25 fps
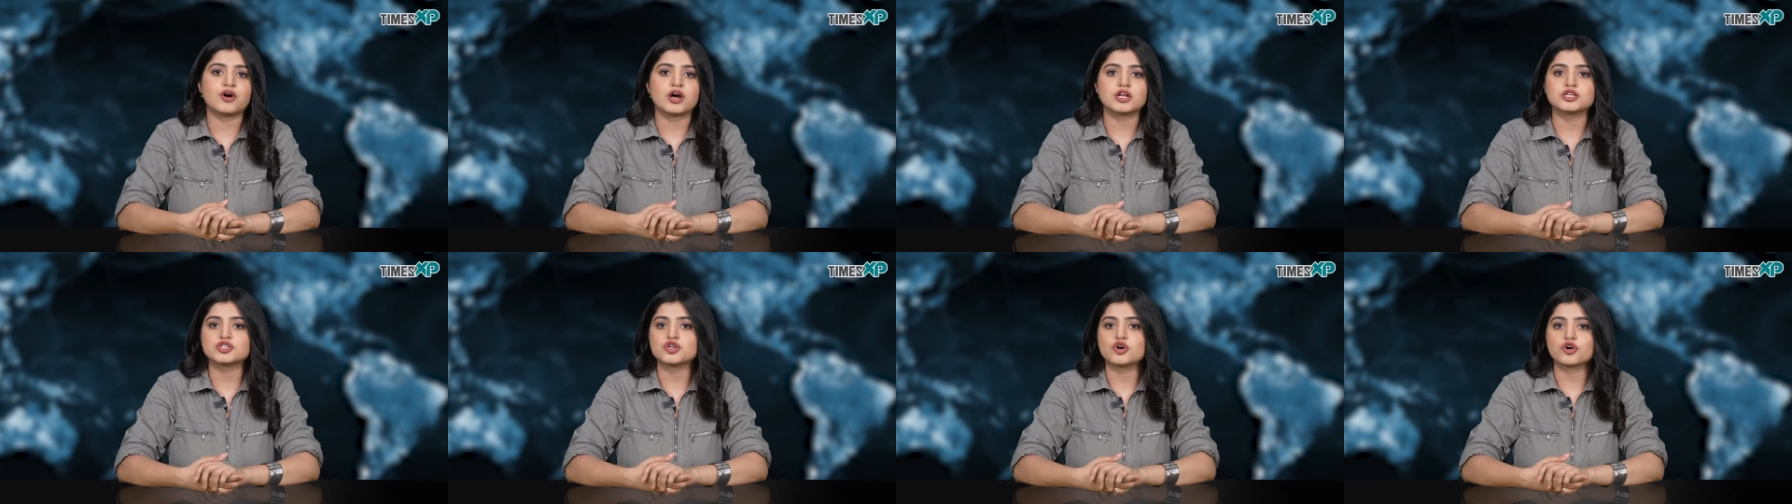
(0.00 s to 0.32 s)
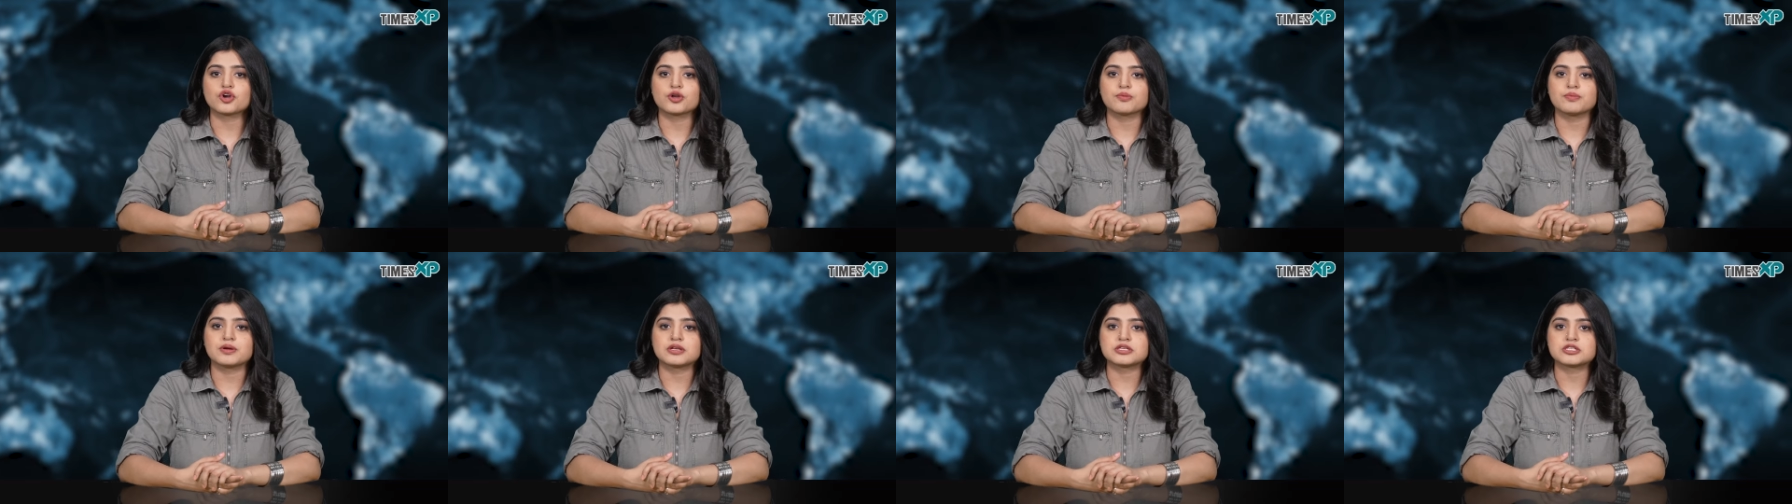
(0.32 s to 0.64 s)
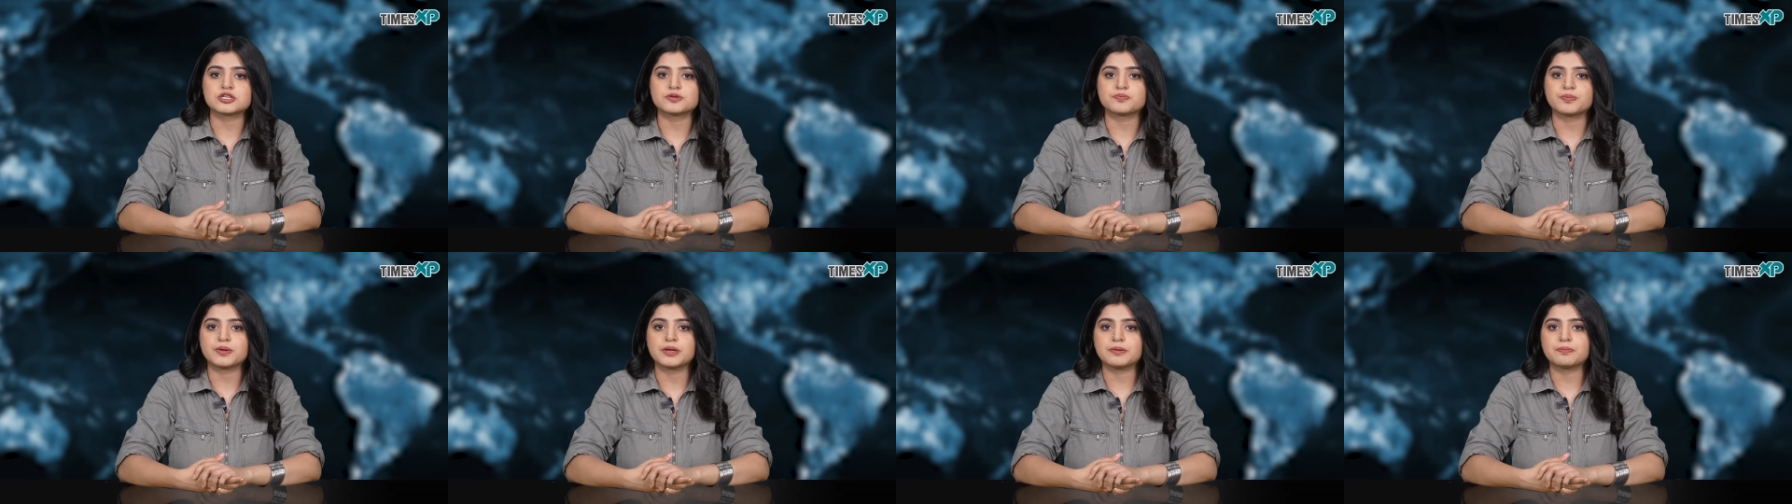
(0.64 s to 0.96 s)

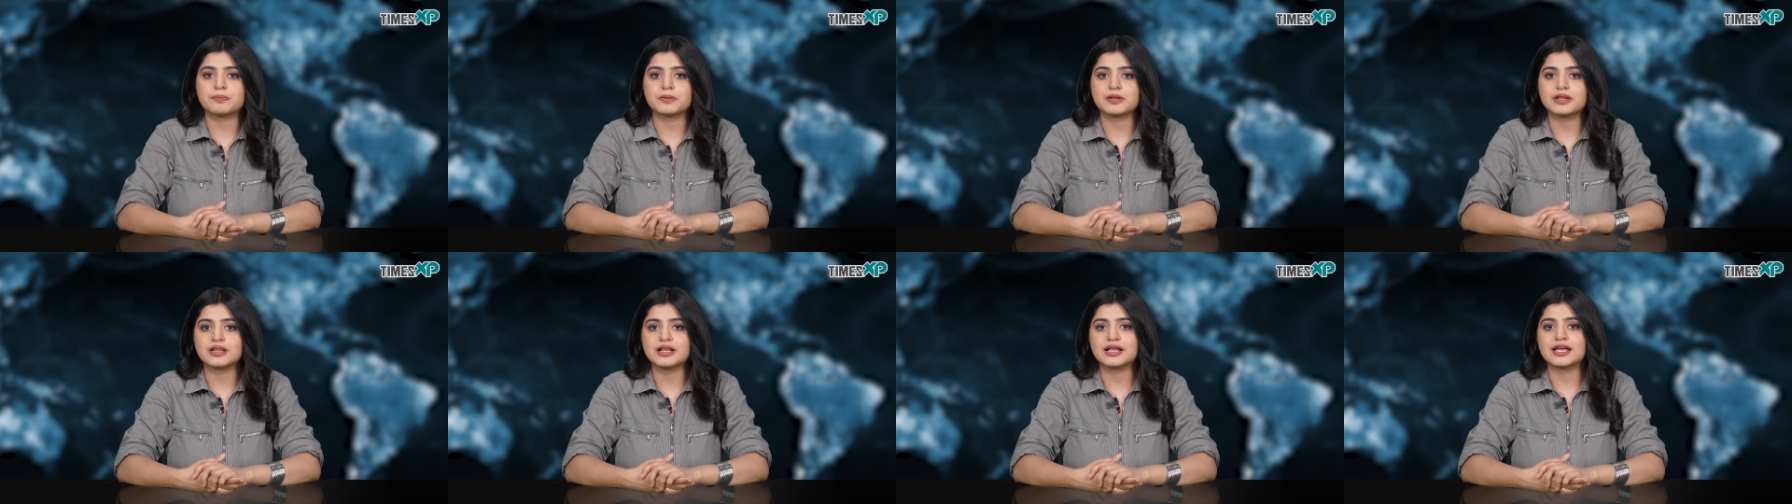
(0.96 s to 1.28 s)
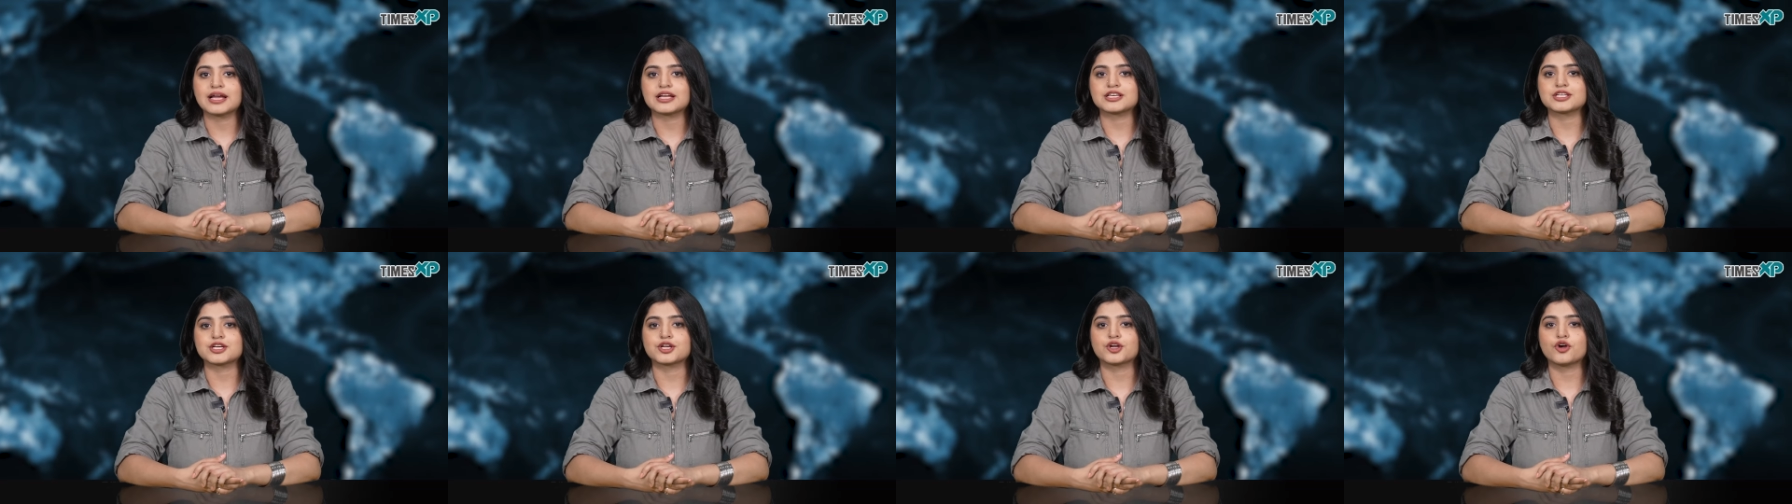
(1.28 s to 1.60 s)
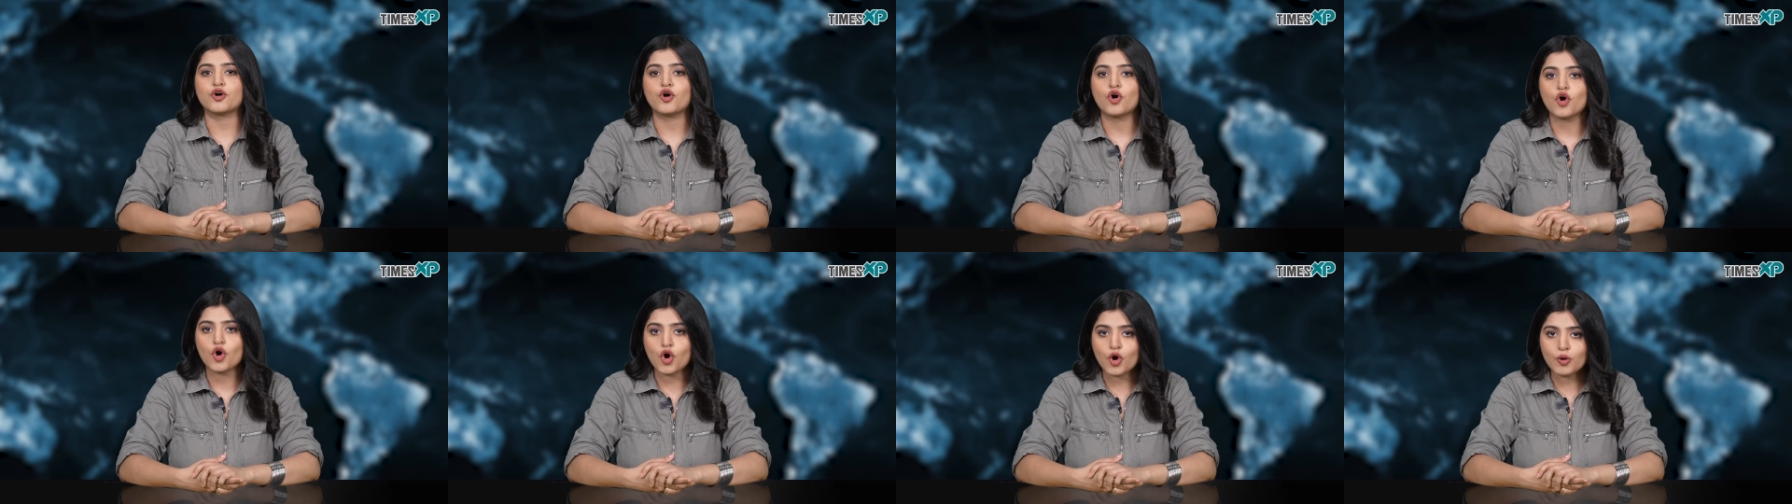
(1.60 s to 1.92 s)
undocumented people getting
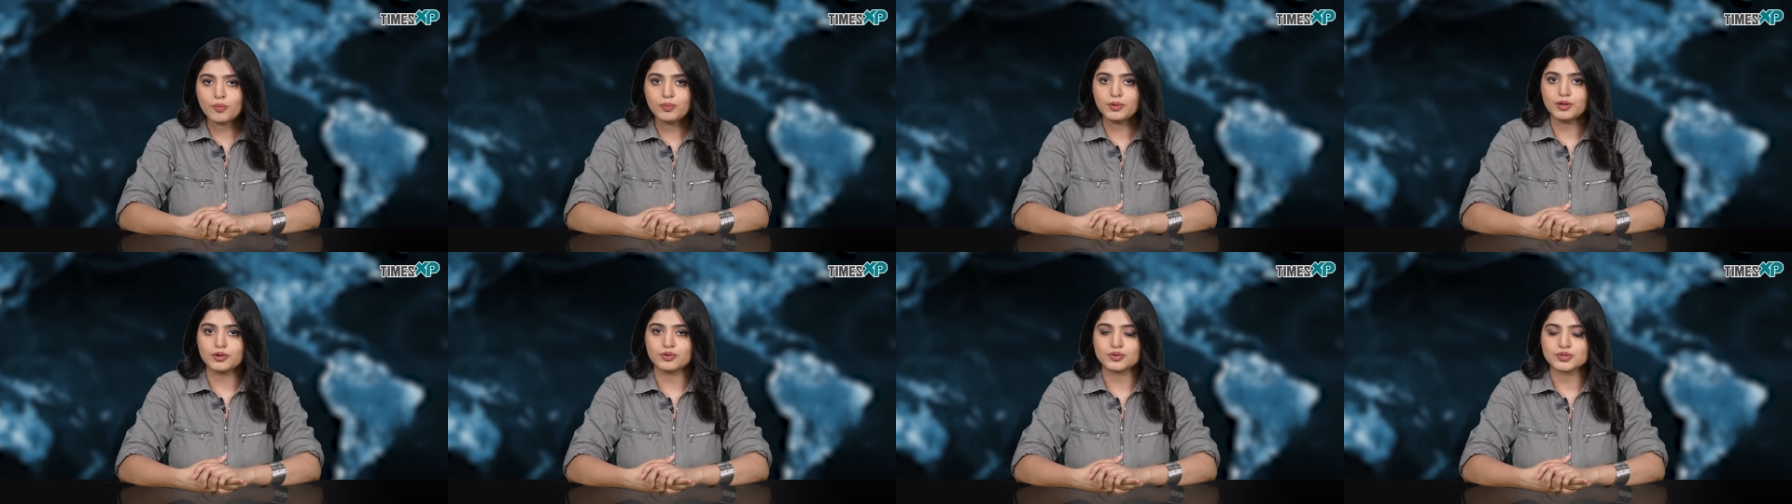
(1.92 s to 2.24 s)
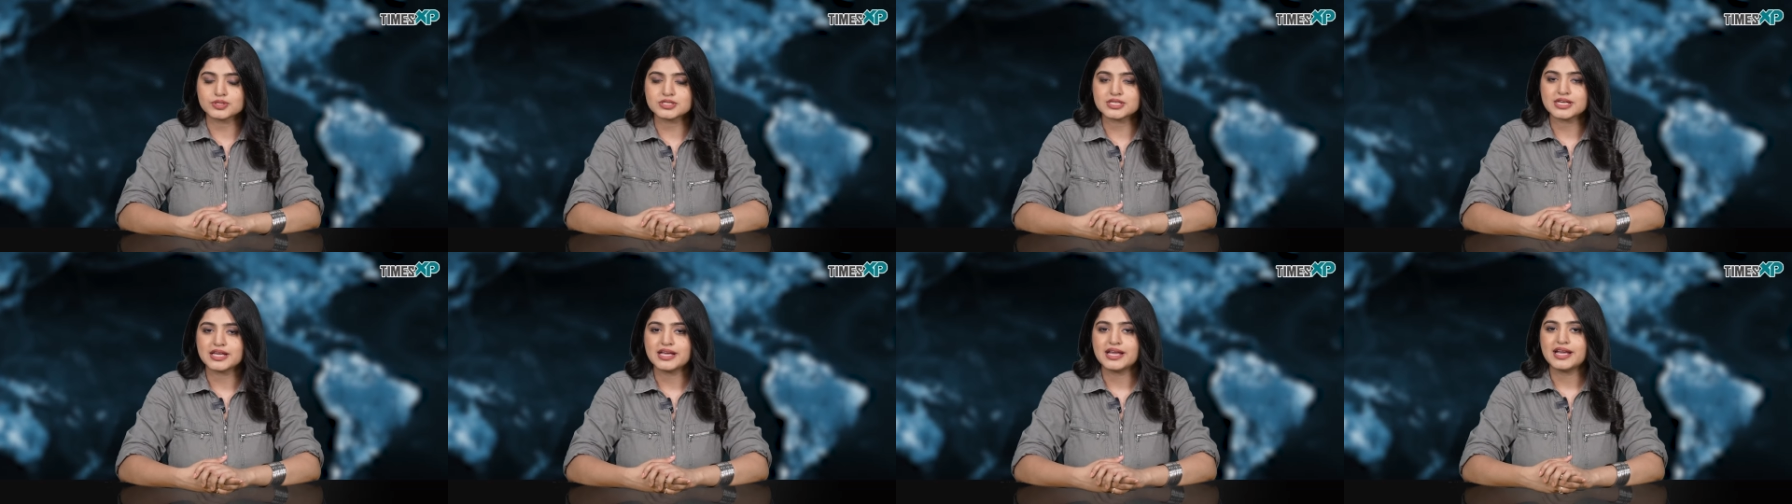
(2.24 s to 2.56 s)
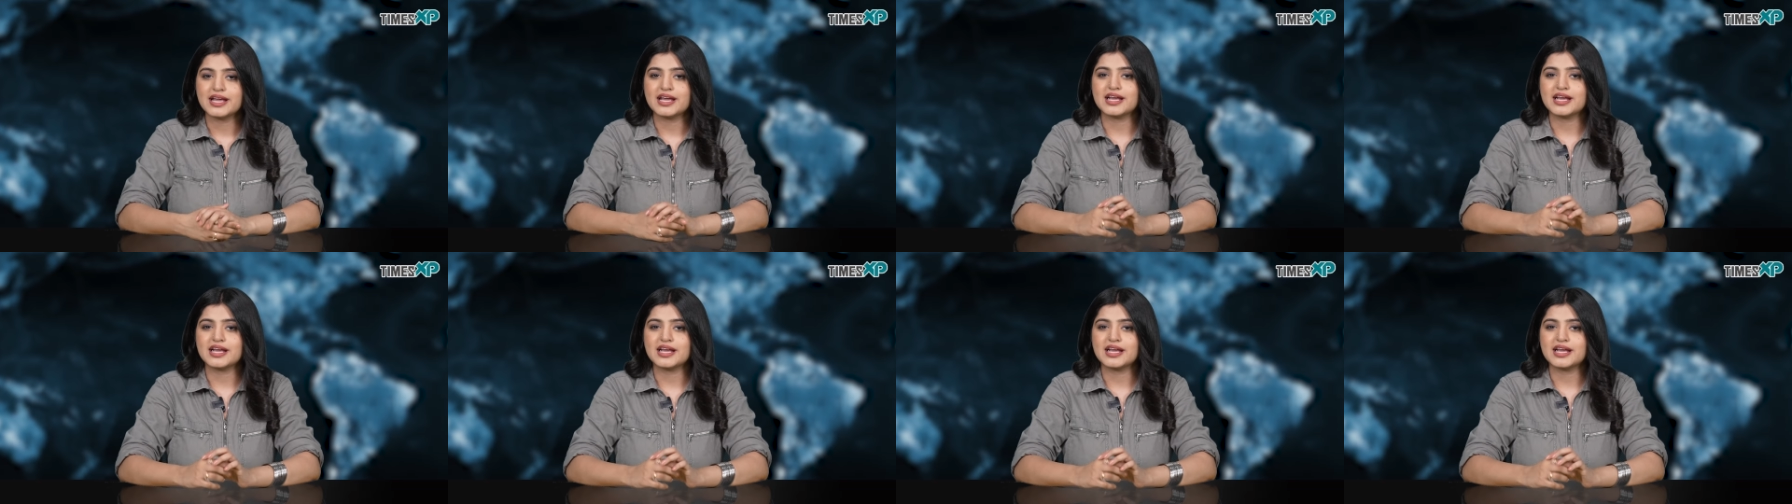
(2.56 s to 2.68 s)
home loans